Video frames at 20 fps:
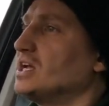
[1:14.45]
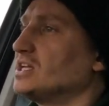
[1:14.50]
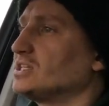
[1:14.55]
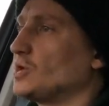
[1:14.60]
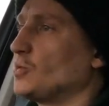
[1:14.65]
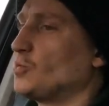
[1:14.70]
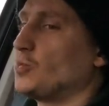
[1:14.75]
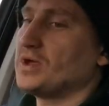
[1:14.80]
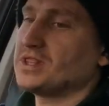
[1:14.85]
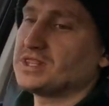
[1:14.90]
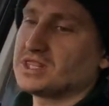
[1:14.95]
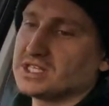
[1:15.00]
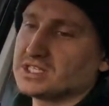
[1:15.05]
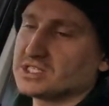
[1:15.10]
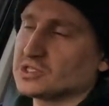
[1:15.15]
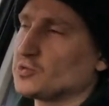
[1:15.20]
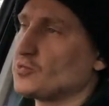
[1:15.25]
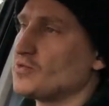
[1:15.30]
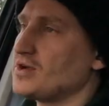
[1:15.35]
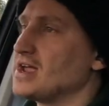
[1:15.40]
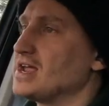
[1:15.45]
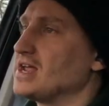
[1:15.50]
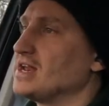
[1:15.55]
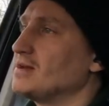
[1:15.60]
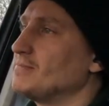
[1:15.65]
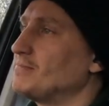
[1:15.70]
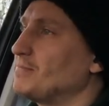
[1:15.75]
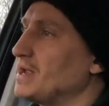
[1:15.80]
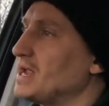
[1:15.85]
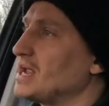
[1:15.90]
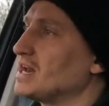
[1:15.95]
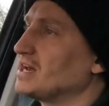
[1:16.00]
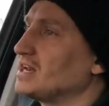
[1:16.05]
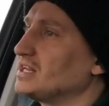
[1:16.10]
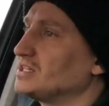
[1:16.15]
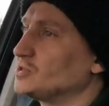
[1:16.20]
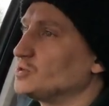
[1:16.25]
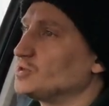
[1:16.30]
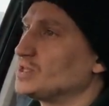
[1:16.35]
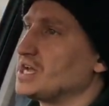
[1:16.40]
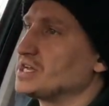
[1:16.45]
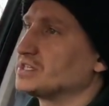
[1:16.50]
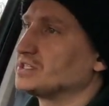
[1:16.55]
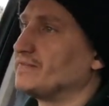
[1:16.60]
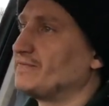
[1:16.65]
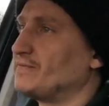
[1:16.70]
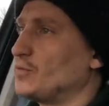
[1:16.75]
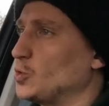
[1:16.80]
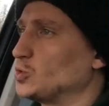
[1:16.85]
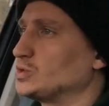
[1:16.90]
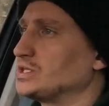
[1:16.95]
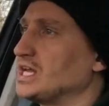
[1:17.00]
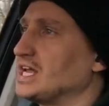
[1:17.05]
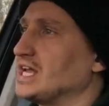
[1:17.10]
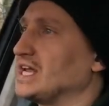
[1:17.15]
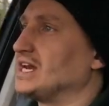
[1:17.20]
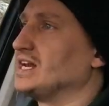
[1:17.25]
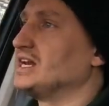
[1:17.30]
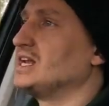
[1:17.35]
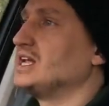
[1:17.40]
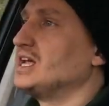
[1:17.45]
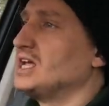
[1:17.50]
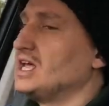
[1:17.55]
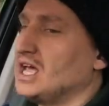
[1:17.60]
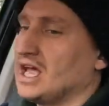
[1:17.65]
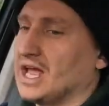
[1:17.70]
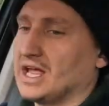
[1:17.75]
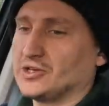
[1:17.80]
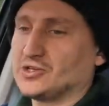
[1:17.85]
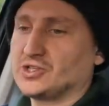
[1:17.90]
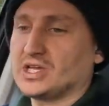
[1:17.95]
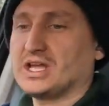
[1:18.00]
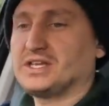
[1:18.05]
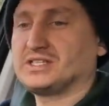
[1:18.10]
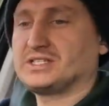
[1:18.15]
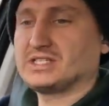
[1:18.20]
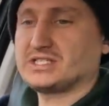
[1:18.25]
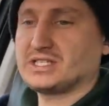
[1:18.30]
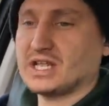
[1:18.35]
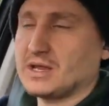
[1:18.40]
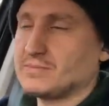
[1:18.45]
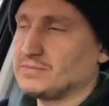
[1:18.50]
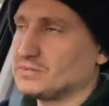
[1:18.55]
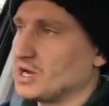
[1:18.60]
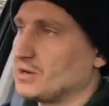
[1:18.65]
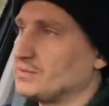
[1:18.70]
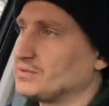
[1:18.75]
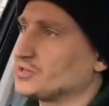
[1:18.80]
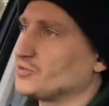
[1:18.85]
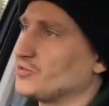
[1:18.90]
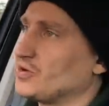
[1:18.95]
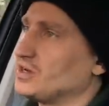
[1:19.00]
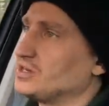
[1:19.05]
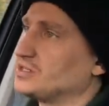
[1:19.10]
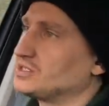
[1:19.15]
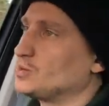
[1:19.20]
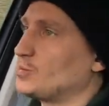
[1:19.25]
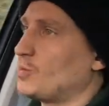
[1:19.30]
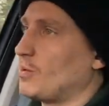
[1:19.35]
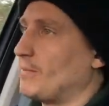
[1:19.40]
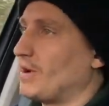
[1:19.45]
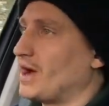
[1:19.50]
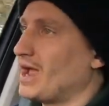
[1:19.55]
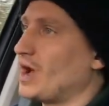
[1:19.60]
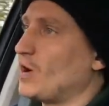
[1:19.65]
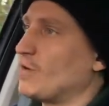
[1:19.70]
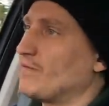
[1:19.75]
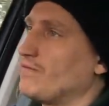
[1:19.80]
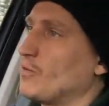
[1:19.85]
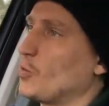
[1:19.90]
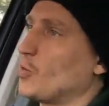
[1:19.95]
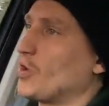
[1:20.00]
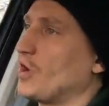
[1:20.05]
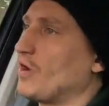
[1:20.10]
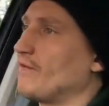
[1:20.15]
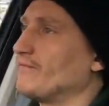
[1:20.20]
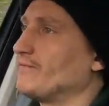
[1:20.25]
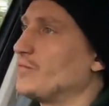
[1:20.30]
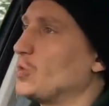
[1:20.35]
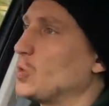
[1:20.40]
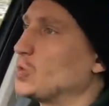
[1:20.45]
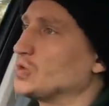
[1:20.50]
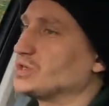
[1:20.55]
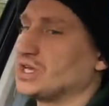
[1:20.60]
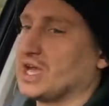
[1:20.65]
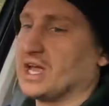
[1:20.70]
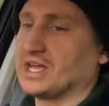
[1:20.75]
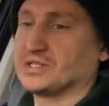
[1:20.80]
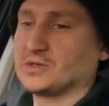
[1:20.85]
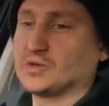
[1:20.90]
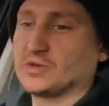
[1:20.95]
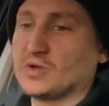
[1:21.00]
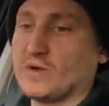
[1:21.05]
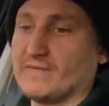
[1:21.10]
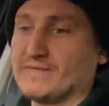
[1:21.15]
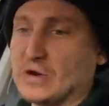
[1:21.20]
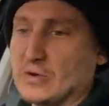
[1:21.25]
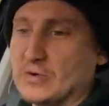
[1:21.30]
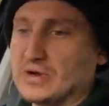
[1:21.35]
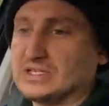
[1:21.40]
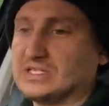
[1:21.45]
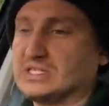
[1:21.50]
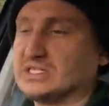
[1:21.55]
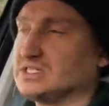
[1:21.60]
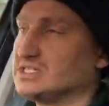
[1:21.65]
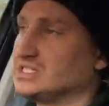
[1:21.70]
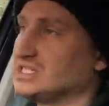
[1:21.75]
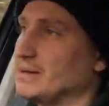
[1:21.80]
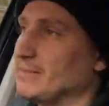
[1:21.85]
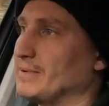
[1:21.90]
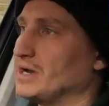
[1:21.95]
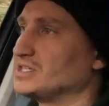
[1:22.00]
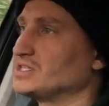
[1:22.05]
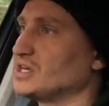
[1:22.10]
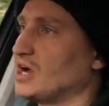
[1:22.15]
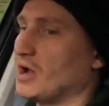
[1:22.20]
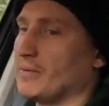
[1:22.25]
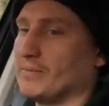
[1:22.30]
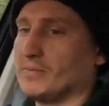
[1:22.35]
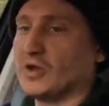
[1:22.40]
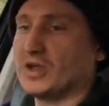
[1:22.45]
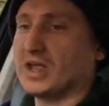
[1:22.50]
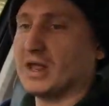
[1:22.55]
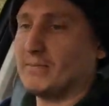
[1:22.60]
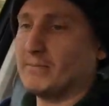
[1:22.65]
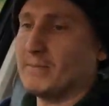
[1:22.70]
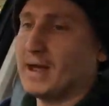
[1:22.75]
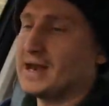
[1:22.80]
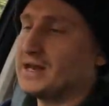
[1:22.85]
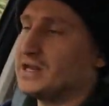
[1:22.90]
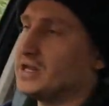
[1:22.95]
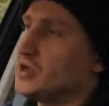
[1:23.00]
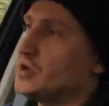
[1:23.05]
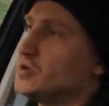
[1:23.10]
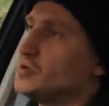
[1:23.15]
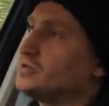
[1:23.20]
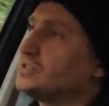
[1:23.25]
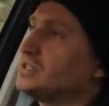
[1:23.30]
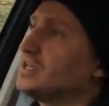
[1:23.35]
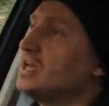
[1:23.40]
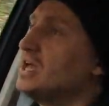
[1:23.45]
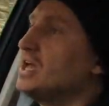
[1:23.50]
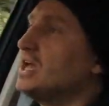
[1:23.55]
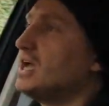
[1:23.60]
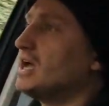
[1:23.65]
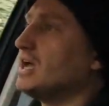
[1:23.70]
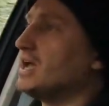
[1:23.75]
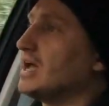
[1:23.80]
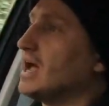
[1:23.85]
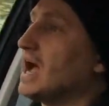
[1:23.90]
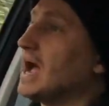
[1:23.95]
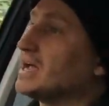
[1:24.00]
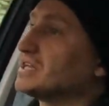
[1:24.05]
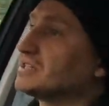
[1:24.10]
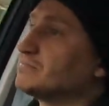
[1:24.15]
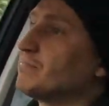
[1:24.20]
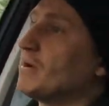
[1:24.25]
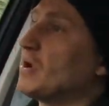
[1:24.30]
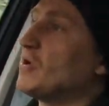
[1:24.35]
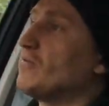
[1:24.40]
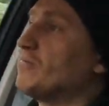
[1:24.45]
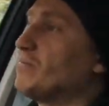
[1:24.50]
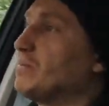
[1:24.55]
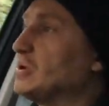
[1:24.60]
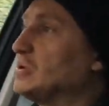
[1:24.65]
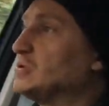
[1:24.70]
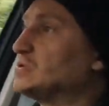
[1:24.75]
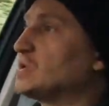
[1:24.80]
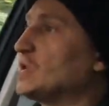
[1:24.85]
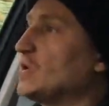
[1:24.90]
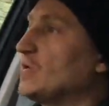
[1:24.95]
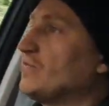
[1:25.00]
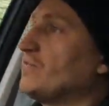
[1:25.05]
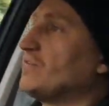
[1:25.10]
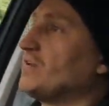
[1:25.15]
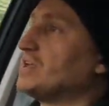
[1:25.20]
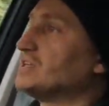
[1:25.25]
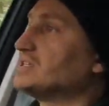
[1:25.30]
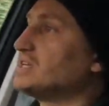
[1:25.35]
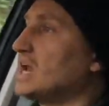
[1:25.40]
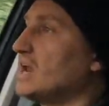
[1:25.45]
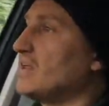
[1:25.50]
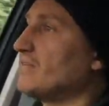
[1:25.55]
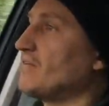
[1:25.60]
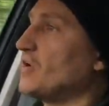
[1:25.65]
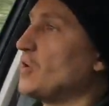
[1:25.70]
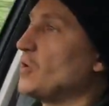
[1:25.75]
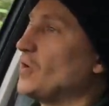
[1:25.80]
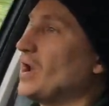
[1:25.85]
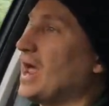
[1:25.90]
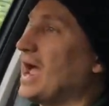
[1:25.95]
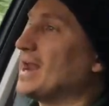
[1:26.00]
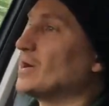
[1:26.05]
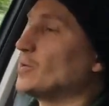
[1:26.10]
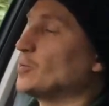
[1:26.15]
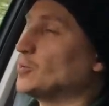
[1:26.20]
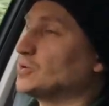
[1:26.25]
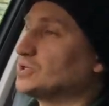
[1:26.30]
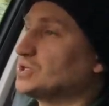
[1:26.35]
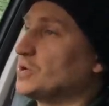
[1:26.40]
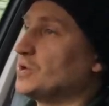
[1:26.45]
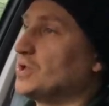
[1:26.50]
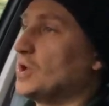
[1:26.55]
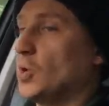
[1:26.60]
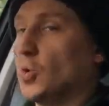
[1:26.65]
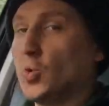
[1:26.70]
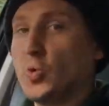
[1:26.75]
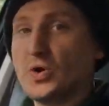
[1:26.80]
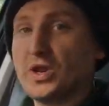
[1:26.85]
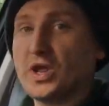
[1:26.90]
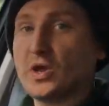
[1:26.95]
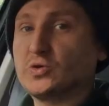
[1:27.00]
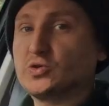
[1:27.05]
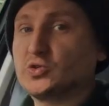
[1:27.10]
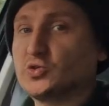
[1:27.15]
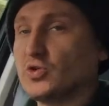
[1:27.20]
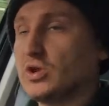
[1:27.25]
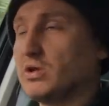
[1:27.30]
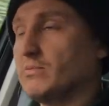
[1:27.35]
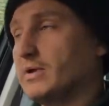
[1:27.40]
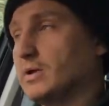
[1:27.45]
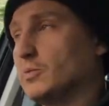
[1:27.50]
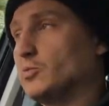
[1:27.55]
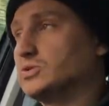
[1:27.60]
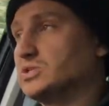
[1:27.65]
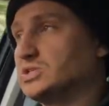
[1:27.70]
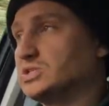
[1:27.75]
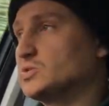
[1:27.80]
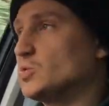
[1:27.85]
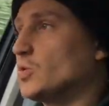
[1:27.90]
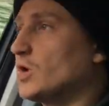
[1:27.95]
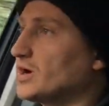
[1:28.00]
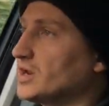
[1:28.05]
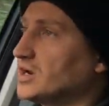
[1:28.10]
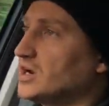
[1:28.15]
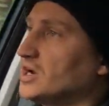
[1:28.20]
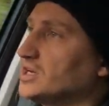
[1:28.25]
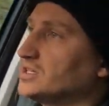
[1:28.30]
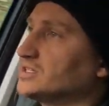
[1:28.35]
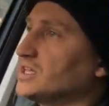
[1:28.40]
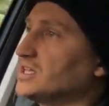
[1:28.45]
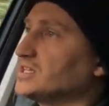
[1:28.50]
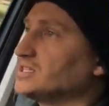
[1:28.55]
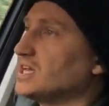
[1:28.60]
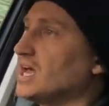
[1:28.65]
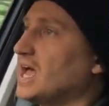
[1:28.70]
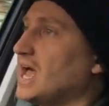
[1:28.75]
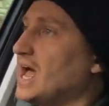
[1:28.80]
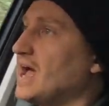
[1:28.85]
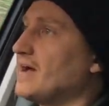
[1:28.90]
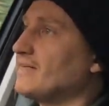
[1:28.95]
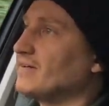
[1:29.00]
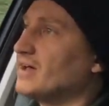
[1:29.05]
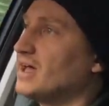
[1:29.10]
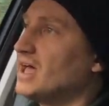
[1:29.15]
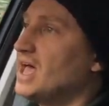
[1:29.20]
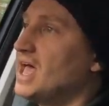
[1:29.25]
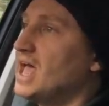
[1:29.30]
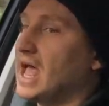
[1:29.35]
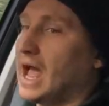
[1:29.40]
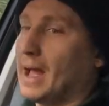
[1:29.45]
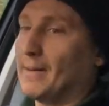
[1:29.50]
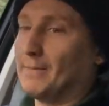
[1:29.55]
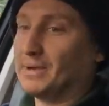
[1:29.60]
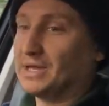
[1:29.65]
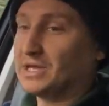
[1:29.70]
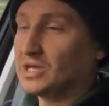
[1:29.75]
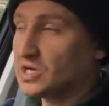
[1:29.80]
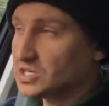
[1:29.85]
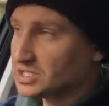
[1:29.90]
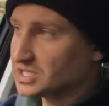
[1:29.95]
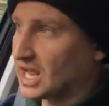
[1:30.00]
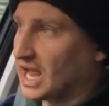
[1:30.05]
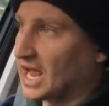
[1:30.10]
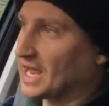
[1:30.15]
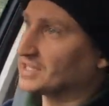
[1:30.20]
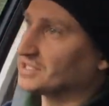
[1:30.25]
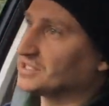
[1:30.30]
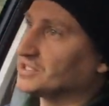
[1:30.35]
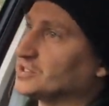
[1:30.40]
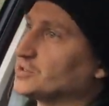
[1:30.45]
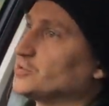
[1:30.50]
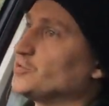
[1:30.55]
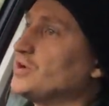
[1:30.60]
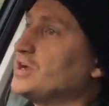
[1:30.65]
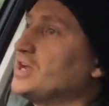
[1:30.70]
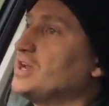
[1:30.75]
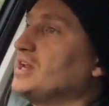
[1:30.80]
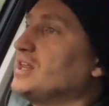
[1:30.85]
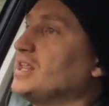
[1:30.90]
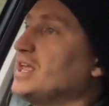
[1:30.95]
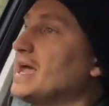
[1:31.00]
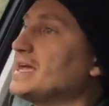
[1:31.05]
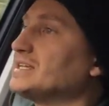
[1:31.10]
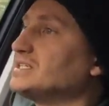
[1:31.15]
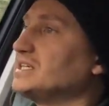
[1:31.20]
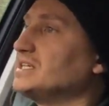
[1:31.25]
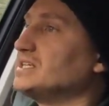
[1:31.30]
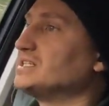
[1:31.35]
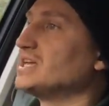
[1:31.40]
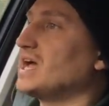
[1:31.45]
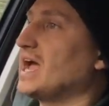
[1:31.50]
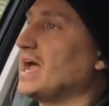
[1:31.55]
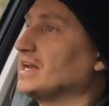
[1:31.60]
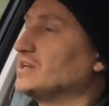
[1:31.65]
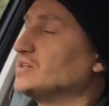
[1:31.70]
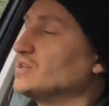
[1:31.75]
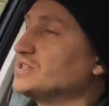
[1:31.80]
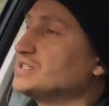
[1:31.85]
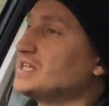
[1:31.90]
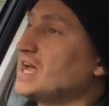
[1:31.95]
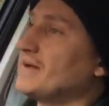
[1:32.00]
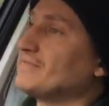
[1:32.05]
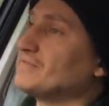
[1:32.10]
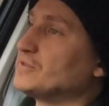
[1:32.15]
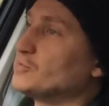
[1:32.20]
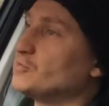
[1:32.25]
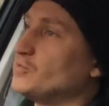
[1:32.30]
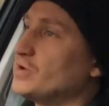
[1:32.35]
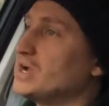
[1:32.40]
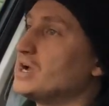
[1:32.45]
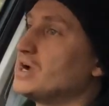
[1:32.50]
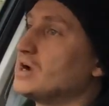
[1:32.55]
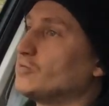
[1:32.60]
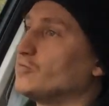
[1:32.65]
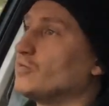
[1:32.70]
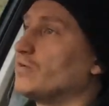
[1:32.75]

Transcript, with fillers: So with this screen being the 2014, it shares the same type of screen as to what my L494 shares. So we have got very similar type looking menus, it has both Bluetooth for your telephone and also your audio streaming, which is quite a nice thing to have. And because it has the screen, the SE Tech does have the rear